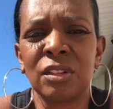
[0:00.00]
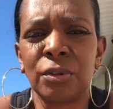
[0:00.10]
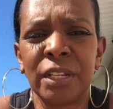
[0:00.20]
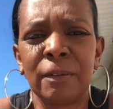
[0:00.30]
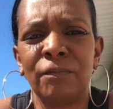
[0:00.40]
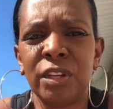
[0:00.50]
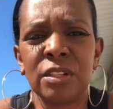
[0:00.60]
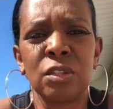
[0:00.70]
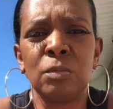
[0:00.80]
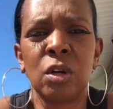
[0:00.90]
learning via
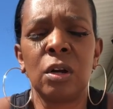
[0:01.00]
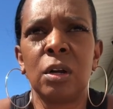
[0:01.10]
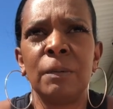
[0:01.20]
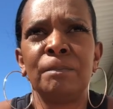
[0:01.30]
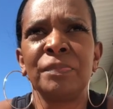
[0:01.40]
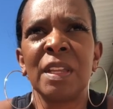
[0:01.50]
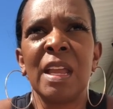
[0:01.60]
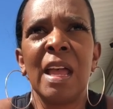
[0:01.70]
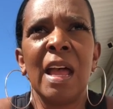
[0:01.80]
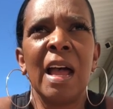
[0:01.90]
Zoom call,
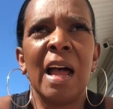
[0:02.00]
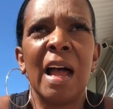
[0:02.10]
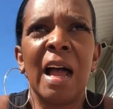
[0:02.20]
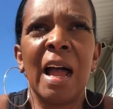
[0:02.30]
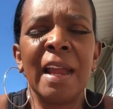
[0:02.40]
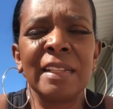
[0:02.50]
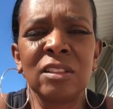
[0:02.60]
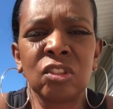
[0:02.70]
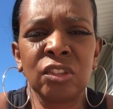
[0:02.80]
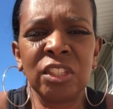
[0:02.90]
I
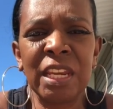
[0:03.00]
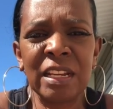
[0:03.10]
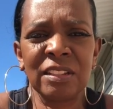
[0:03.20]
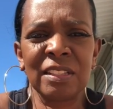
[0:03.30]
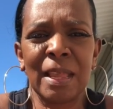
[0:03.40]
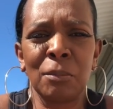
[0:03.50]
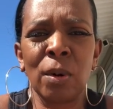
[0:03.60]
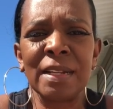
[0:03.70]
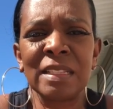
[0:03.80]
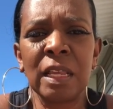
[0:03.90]
teach them or
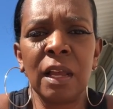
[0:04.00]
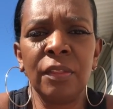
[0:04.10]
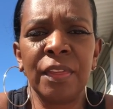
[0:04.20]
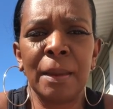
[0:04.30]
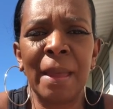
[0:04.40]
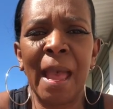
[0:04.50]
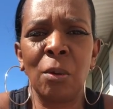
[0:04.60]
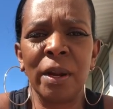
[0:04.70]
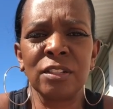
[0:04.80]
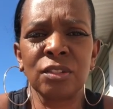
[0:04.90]
I tell them
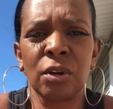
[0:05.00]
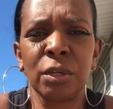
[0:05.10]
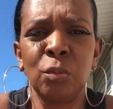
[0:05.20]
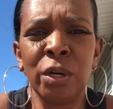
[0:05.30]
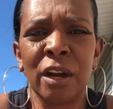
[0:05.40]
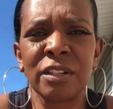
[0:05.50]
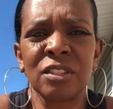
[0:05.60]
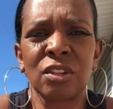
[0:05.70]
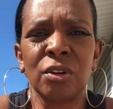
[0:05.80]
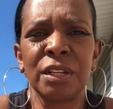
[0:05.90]
how I started, where I
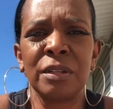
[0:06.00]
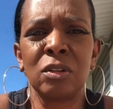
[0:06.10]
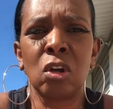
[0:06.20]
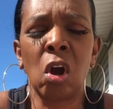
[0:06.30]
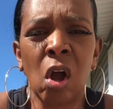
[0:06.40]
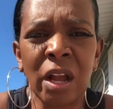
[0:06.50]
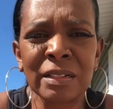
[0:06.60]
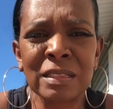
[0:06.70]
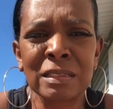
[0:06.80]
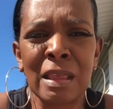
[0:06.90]
started,
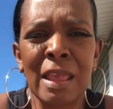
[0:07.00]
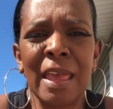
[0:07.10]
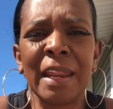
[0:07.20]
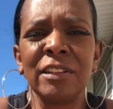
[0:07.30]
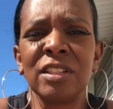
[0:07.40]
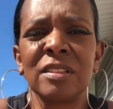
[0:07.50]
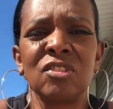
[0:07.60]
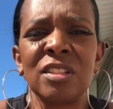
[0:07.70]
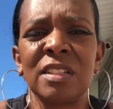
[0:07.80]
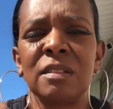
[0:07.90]
cost, and I just
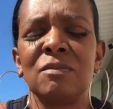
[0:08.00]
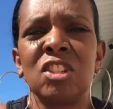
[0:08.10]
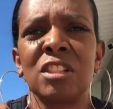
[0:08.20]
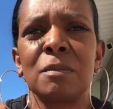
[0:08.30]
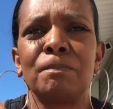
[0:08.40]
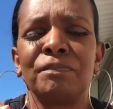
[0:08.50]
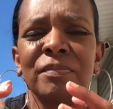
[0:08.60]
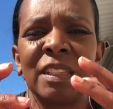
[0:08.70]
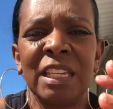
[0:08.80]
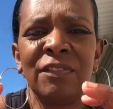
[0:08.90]

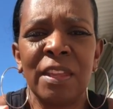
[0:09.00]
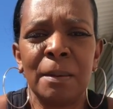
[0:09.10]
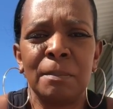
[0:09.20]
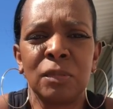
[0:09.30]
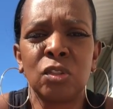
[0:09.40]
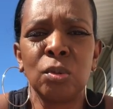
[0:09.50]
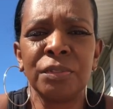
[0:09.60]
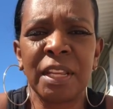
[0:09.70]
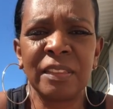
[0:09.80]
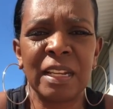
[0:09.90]
give them
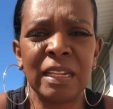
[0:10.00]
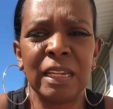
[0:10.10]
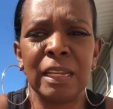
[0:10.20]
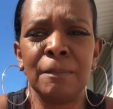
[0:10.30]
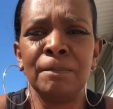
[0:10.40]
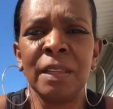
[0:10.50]
tools that they need.